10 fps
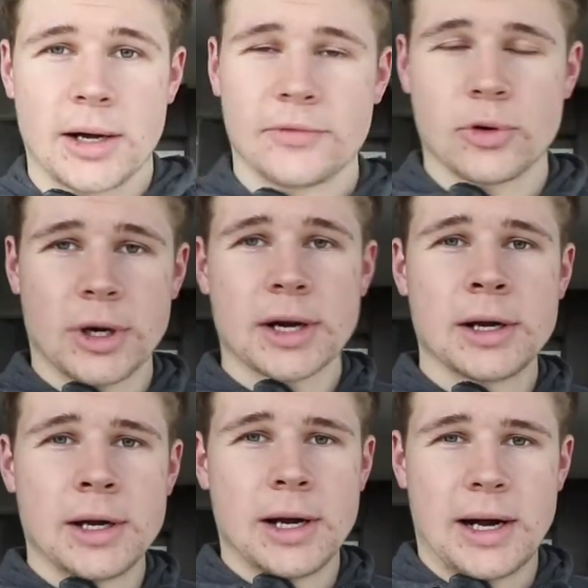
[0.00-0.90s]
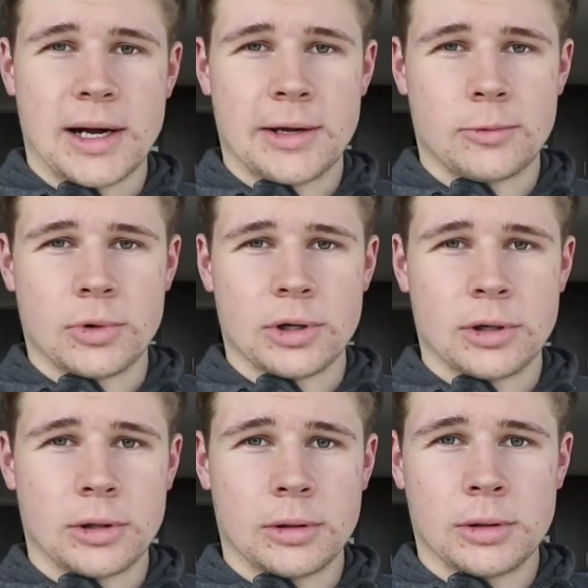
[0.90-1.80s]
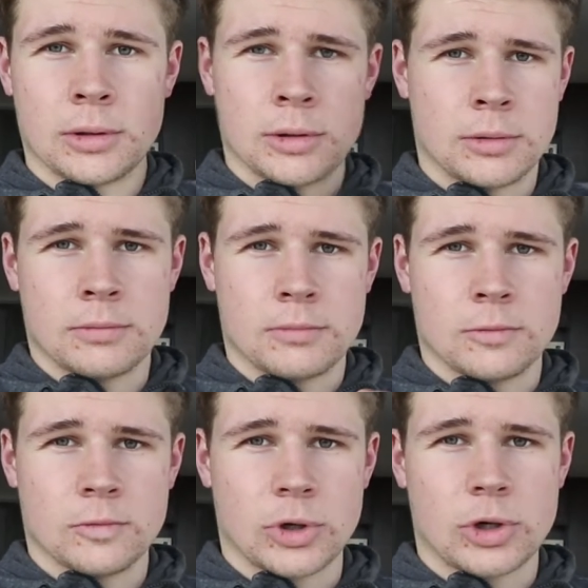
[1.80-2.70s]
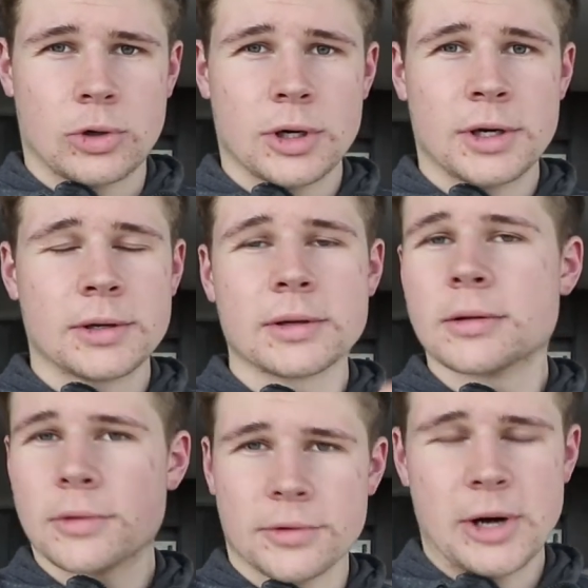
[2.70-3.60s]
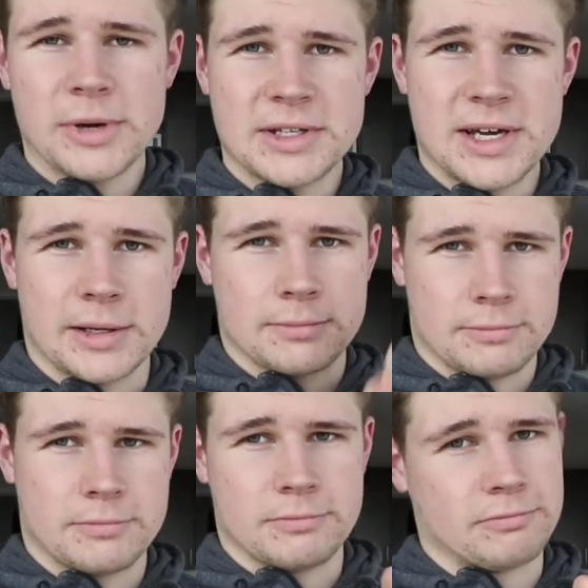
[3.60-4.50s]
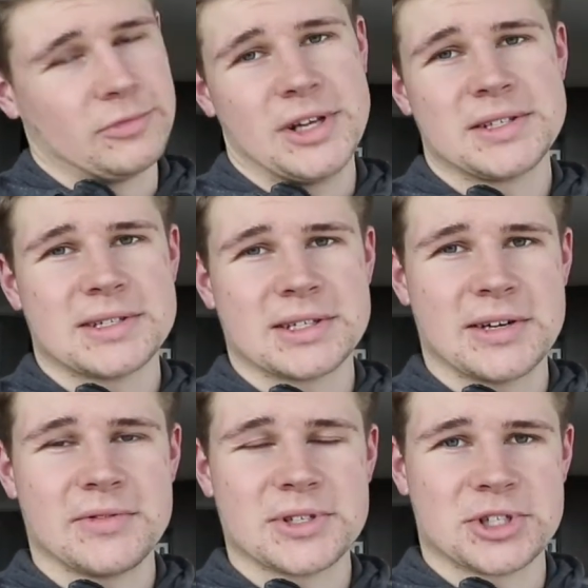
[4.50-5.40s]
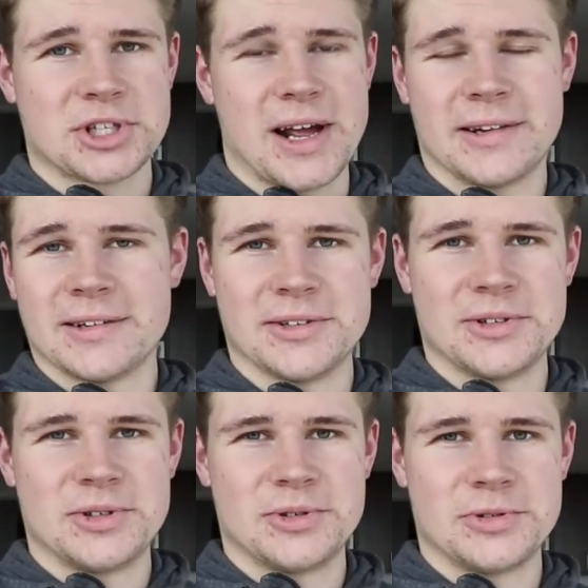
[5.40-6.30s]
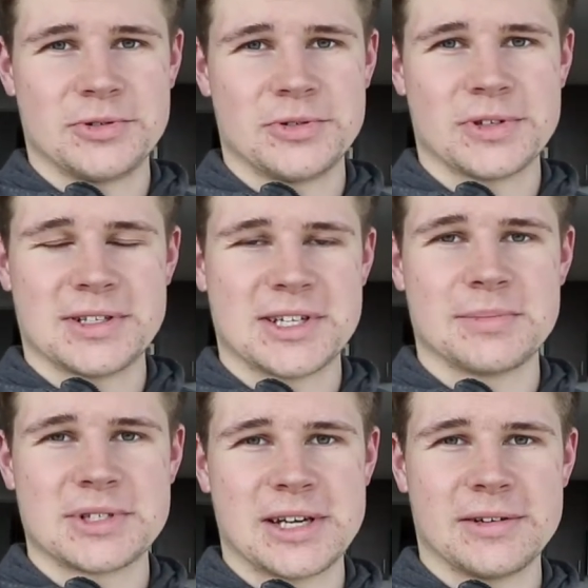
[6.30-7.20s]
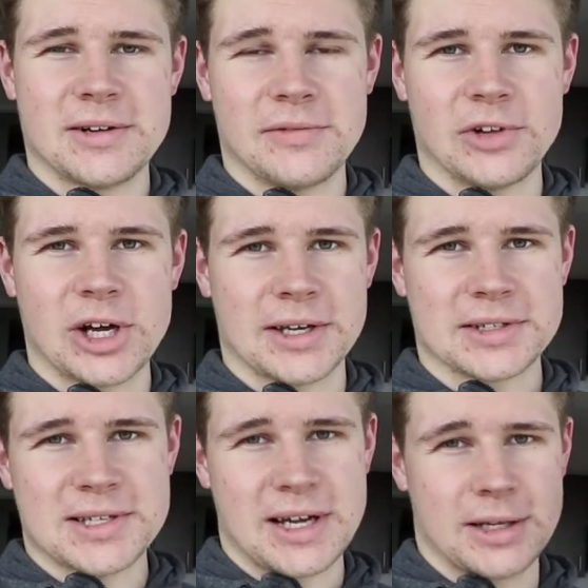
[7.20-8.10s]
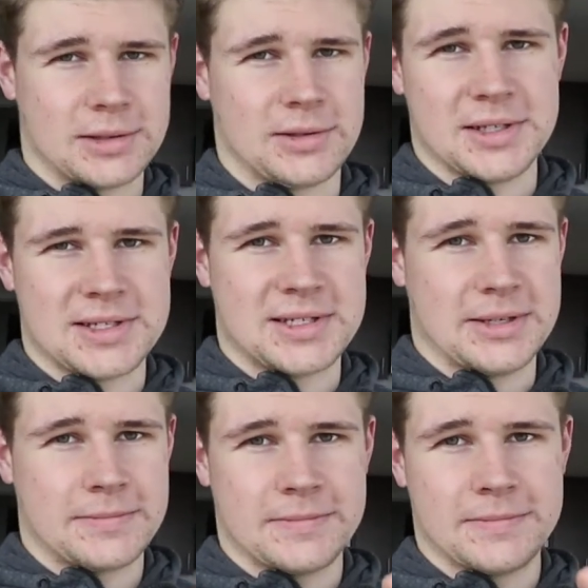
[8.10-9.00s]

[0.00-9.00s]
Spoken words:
off to work. I will record throughout my day. Let's give this a shot. New attempt at a vlogging style. Let's see.